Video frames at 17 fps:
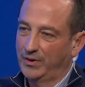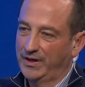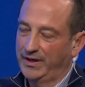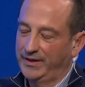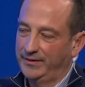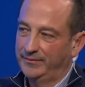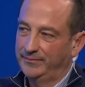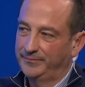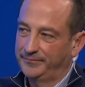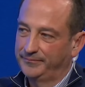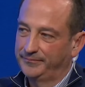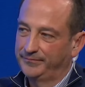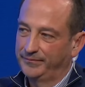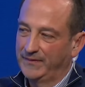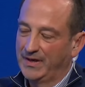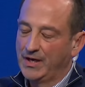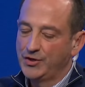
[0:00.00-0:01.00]
Right.
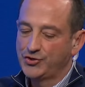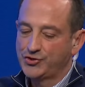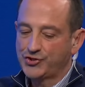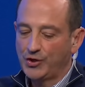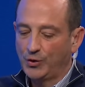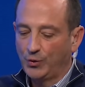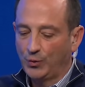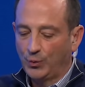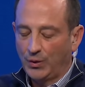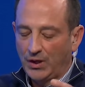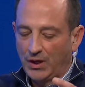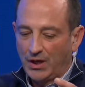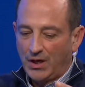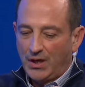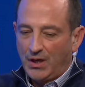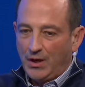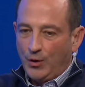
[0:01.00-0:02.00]
So
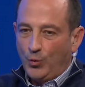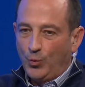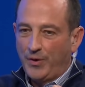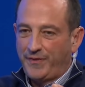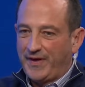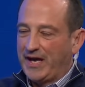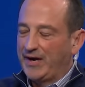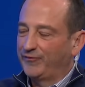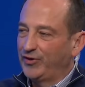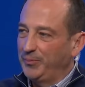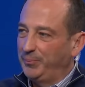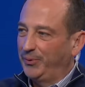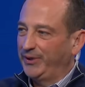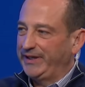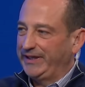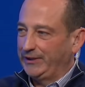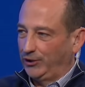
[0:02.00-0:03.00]
with
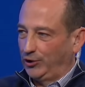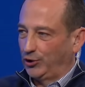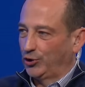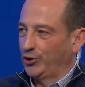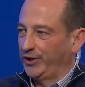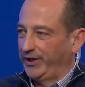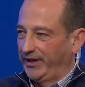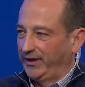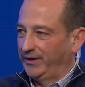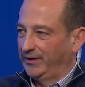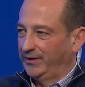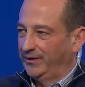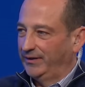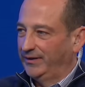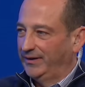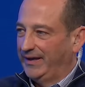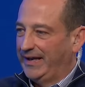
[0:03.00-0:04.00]
everybody learning,
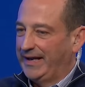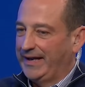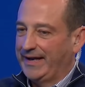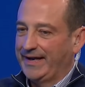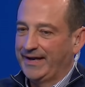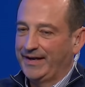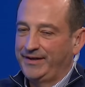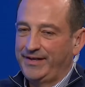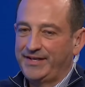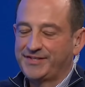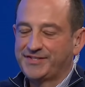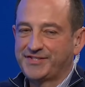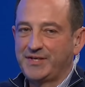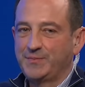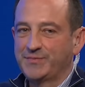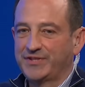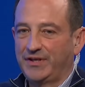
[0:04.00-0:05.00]
and it
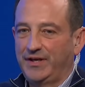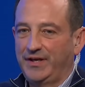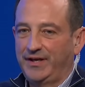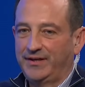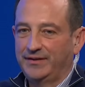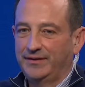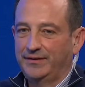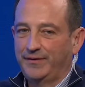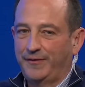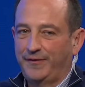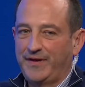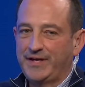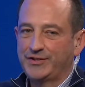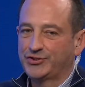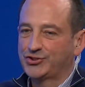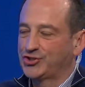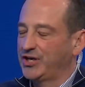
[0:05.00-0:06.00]
seems like
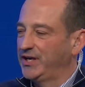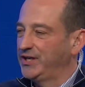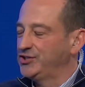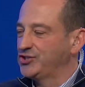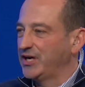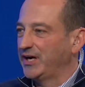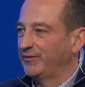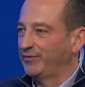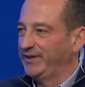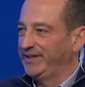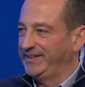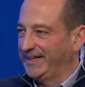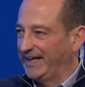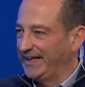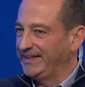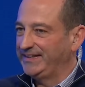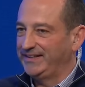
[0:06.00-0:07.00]
things change every
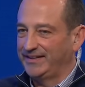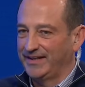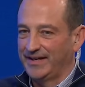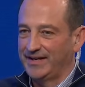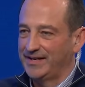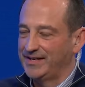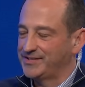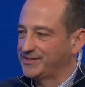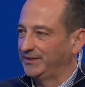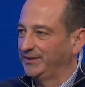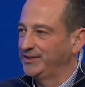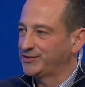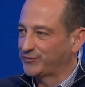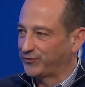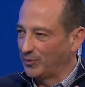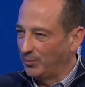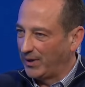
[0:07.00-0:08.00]
90 days, at
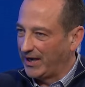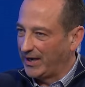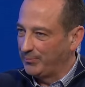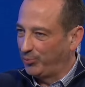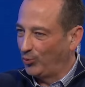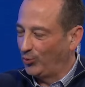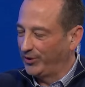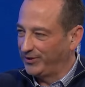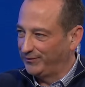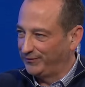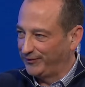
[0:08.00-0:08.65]
least from my point